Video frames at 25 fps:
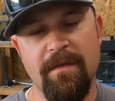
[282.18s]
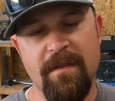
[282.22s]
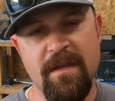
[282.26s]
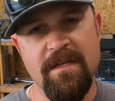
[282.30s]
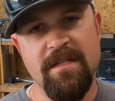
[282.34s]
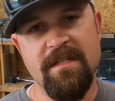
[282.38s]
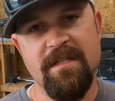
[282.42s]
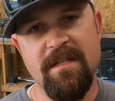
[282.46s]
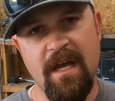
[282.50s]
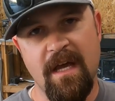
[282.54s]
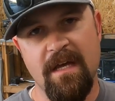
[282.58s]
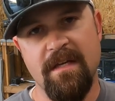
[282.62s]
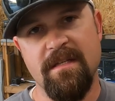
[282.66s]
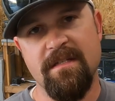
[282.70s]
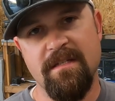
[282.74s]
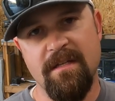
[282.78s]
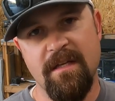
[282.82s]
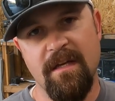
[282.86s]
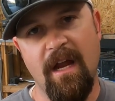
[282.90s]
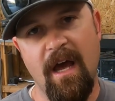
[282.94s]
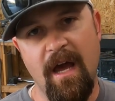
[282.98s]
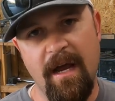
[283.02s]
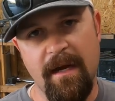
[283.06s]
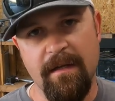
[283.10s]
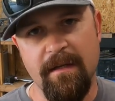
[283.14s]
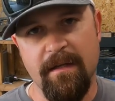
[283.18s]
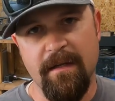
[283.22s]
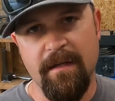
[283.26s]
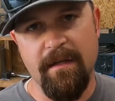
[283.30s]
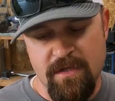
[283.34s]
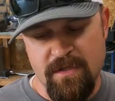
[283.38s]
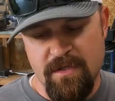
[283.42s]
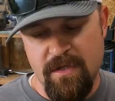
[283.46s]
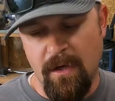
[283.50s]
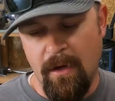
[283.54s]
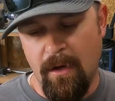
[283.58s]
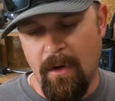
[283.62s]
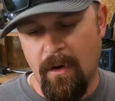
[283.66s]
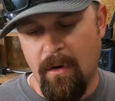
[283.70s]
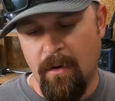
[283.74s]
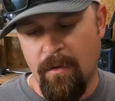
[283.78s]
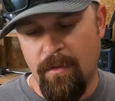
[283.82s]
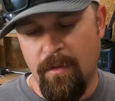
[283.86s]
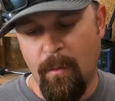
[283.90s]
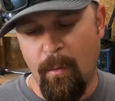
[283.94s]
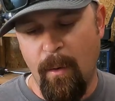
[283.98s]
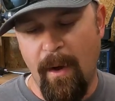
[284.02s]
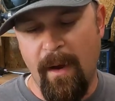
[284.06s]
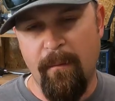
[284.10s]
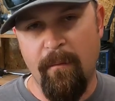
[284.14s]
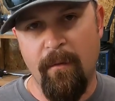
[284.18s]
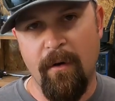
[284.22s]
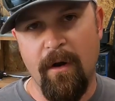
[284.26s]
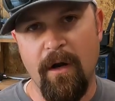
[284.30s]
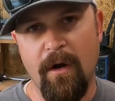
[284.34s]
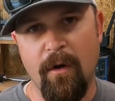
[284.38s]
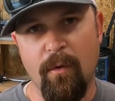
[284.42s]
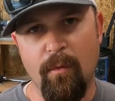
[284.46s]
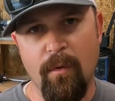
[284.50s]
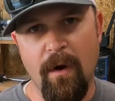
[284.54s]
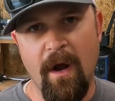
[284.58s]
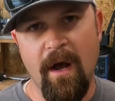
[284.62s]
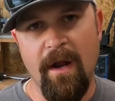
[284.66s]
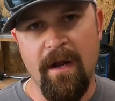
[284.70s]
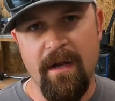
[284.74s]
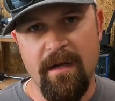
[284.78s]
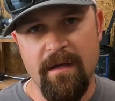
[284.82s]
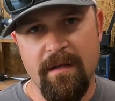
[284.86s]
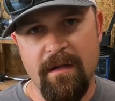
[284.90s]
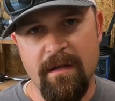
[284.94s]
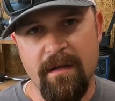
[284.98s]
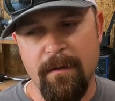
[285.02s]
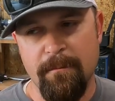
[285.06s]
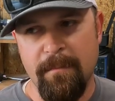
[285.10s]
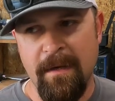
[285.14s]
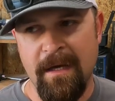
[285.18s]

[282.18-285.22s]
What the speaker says: this test tonight. So the way we're going to run it,